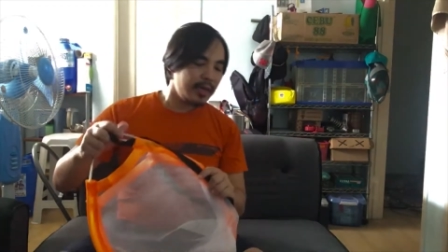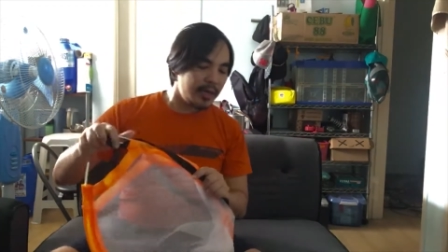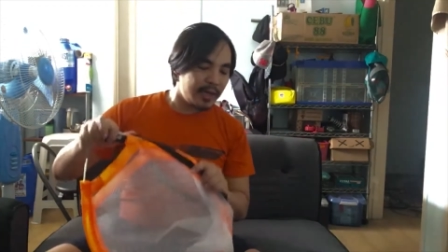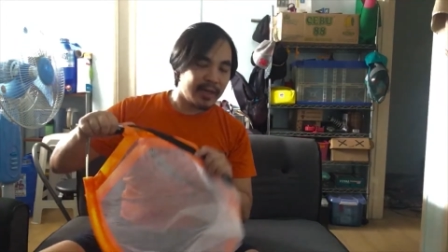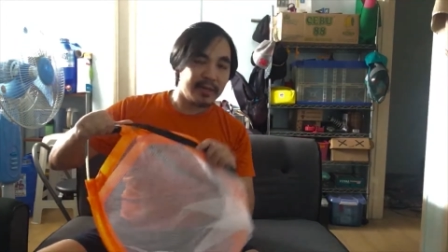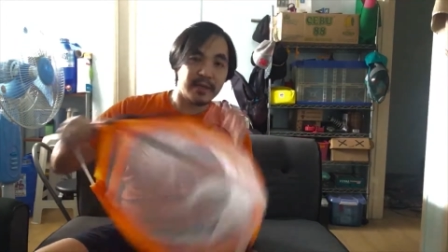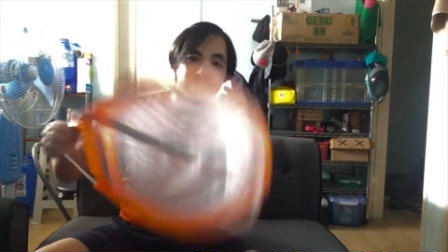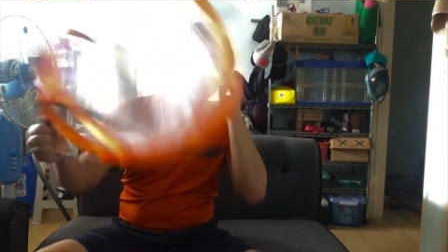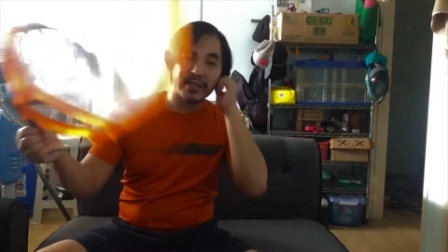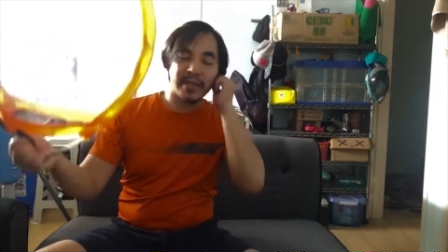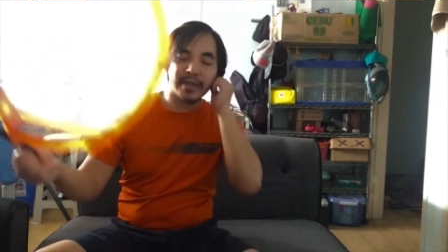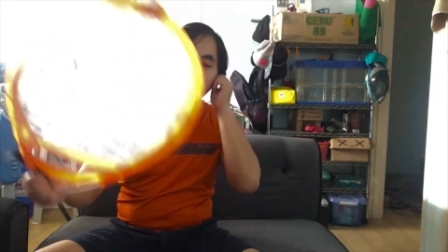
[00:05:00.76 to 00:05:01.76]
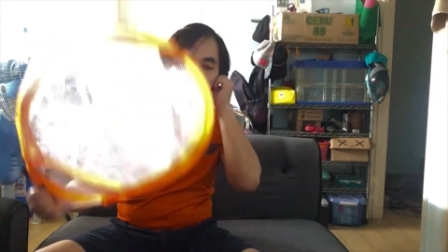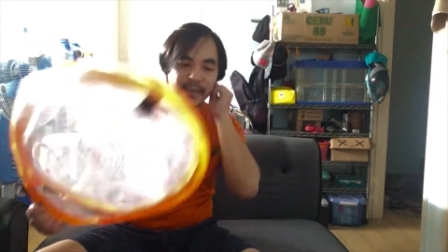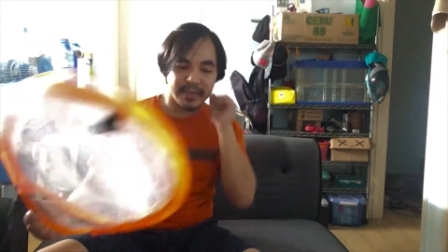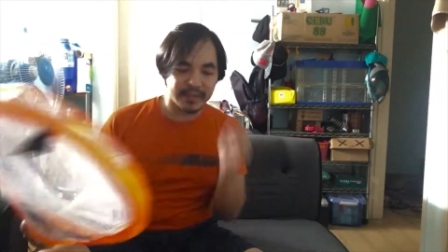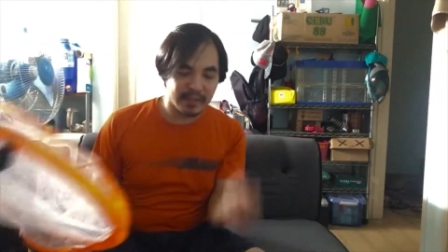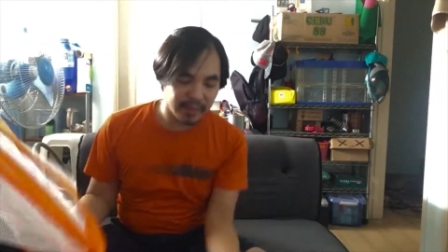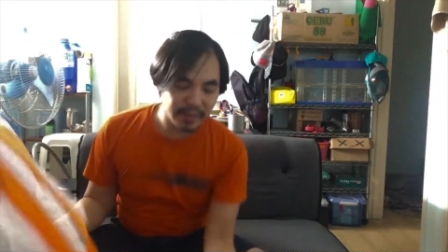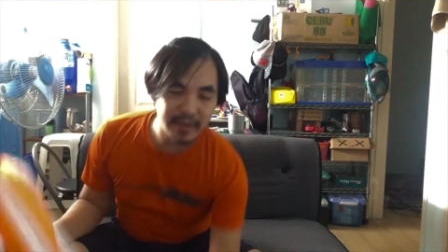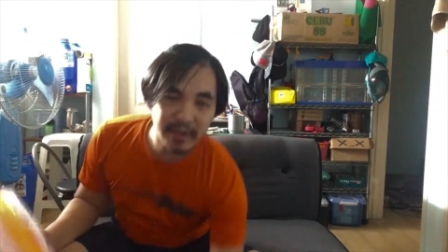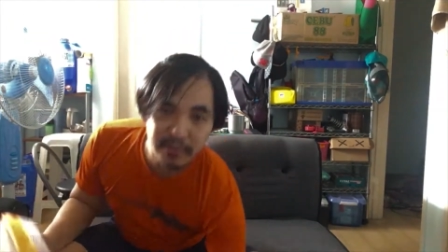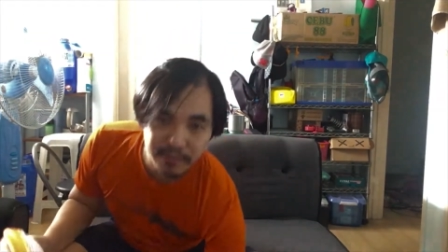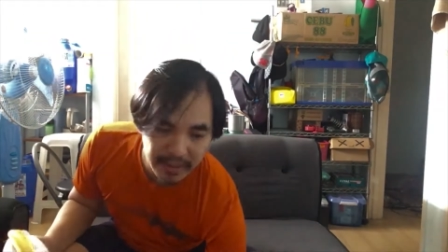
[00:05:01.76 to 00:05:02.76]
And it is like less than
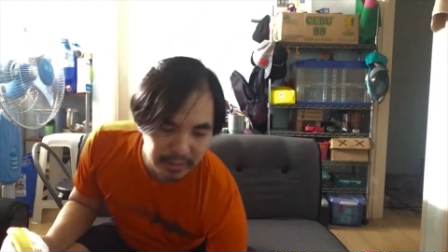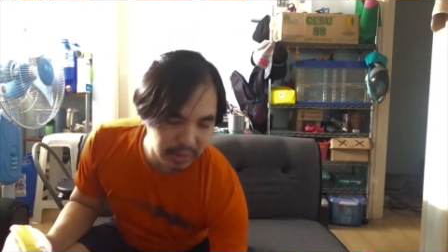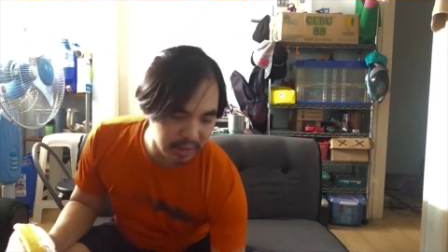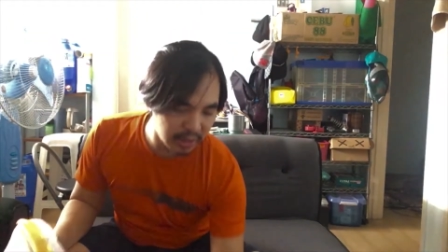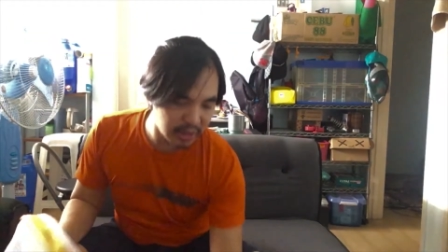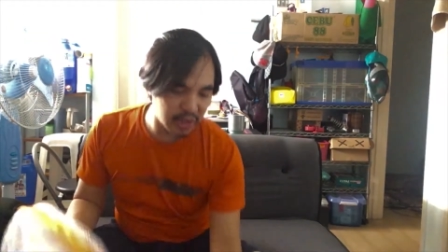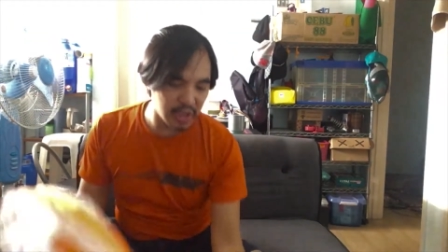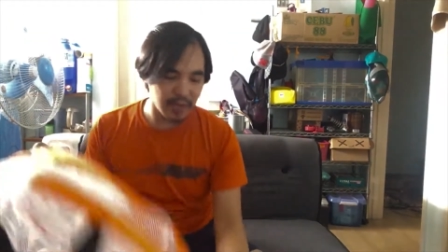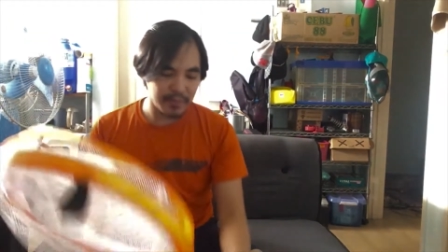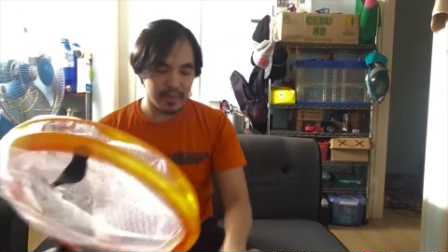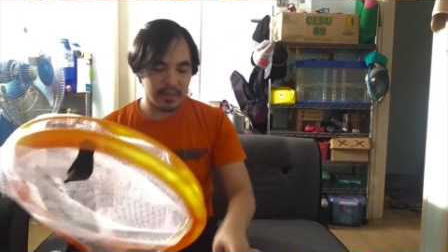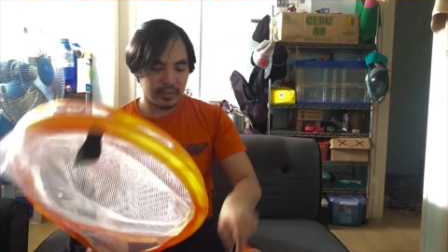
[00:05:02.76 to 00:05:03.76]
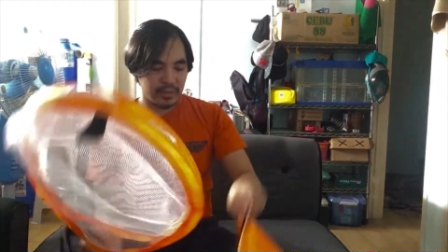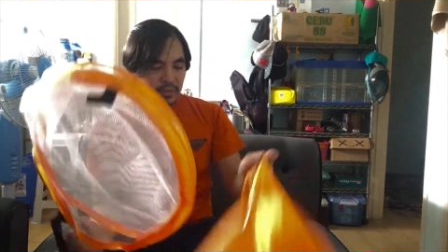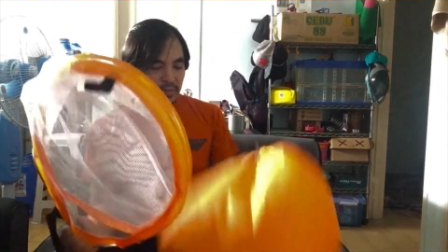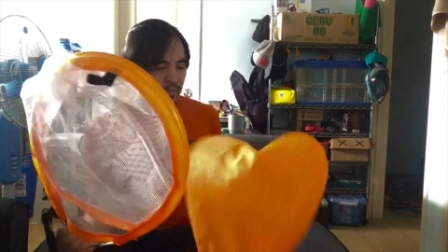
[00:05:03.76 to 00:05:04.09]
300 pesos in Shopee, so